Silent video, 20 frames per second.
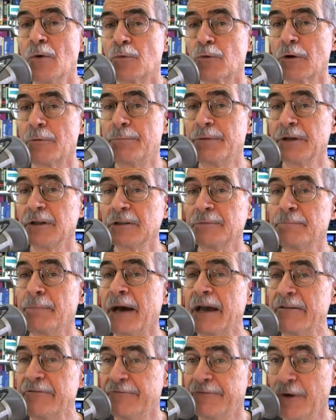were built
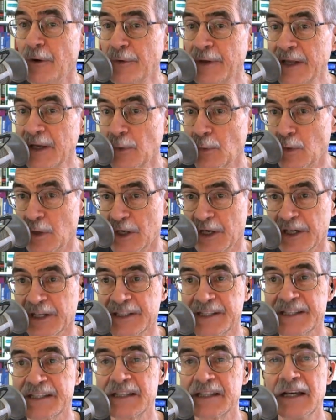by Voting
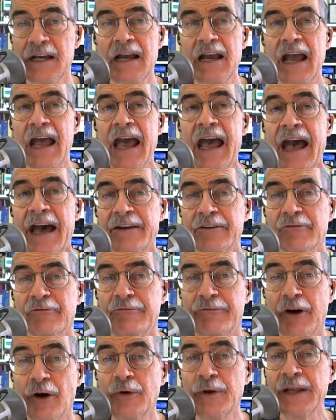Works at
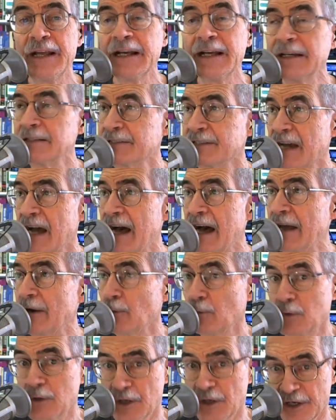
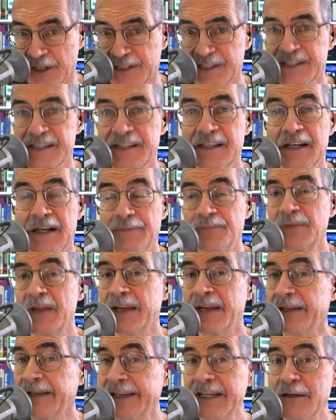voting.works.
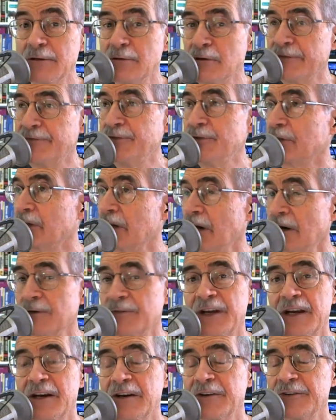And Leo, if you go
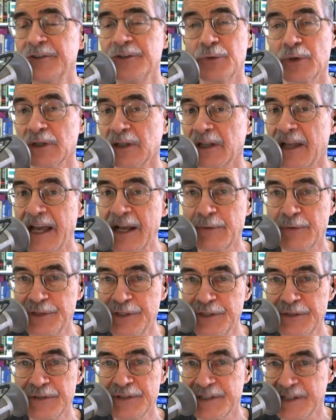there, you will like
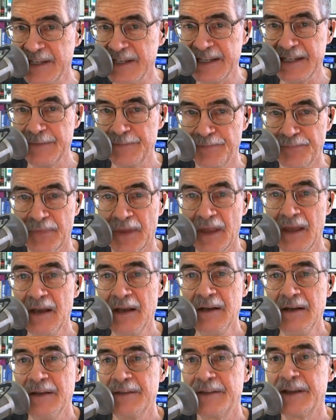what you see.
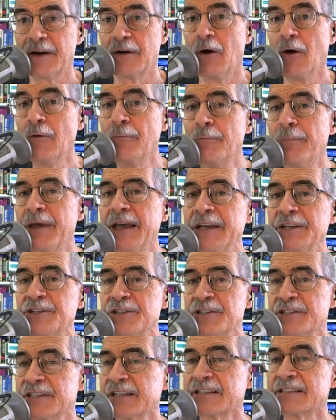Their homepage
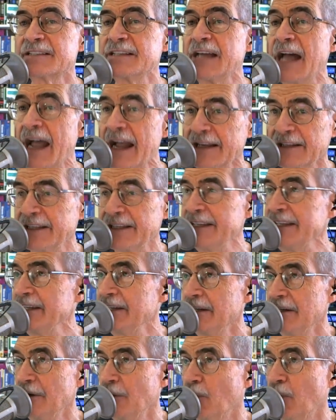is exactly
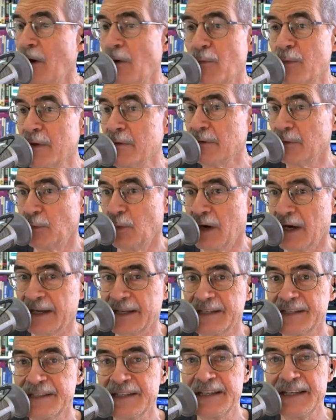what we would want
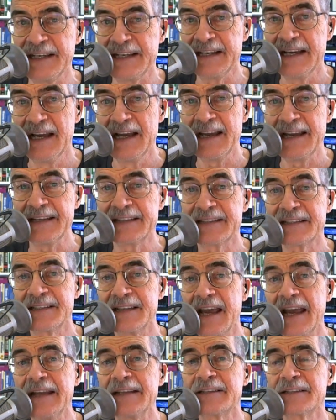to see. It
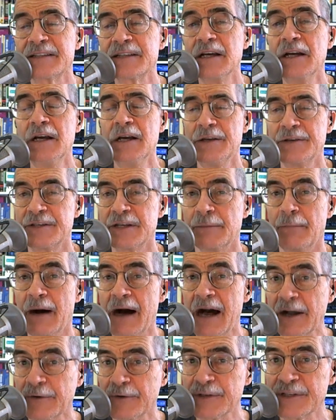states,
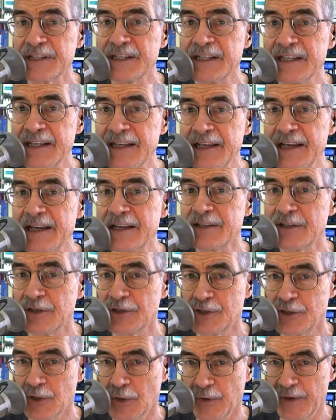democracy is a
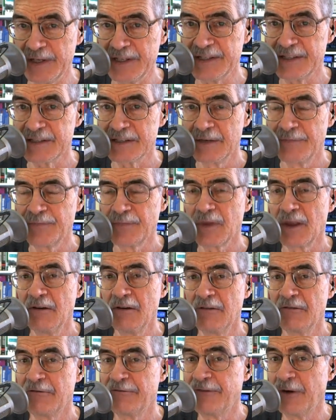choice.
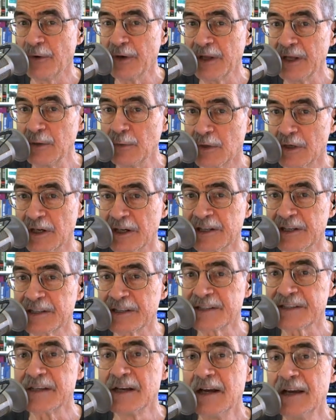Voting
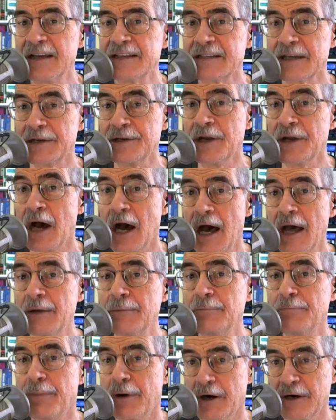Works is a
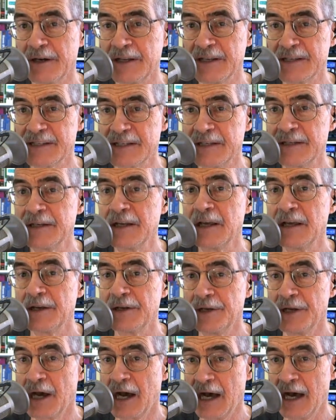nonpartisan
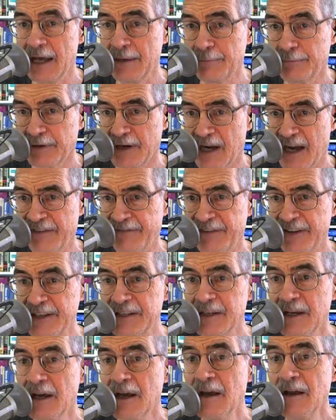
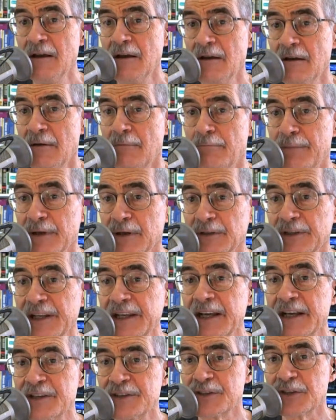nonprofit
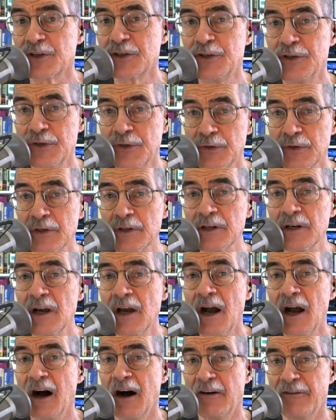building a secure,
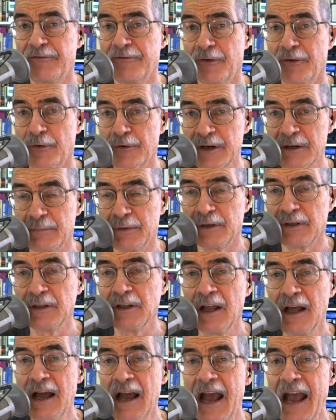
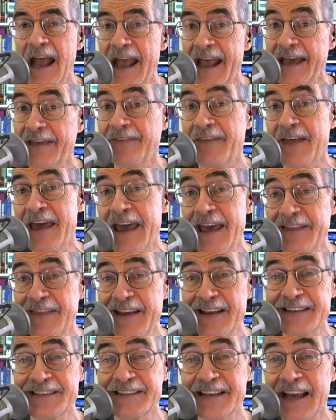affordable, and
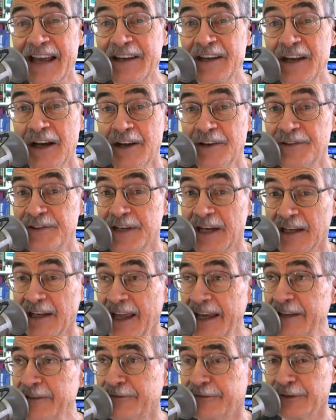they said
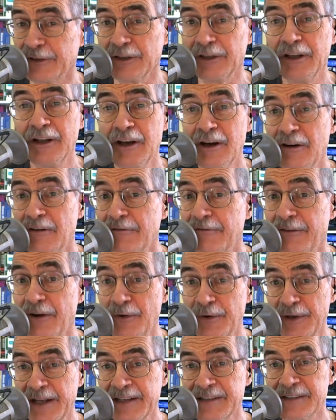delightful
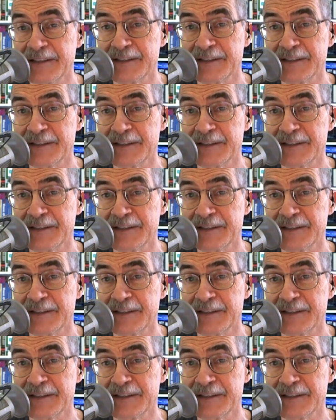voting